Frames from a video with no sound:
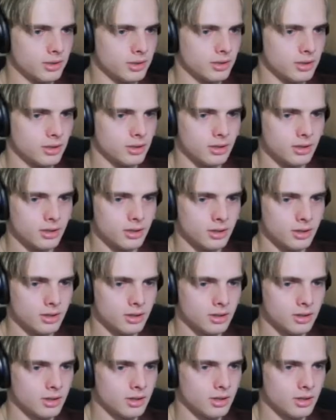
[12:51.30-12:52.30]
Okay. I
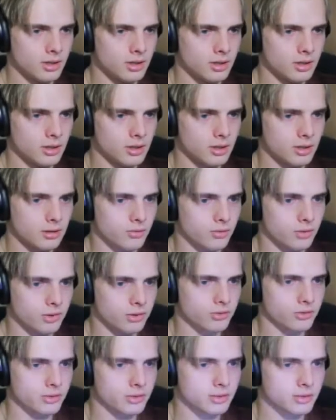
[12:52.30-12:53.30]
can
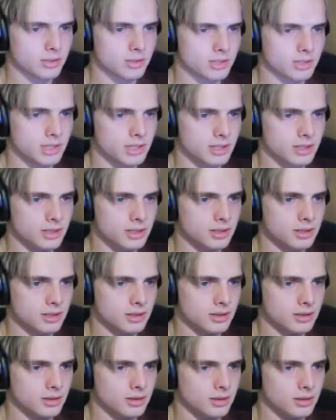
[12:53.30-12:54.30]
run through this. Look at that
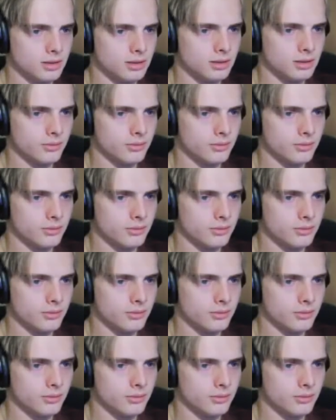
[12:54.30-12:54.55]
detail.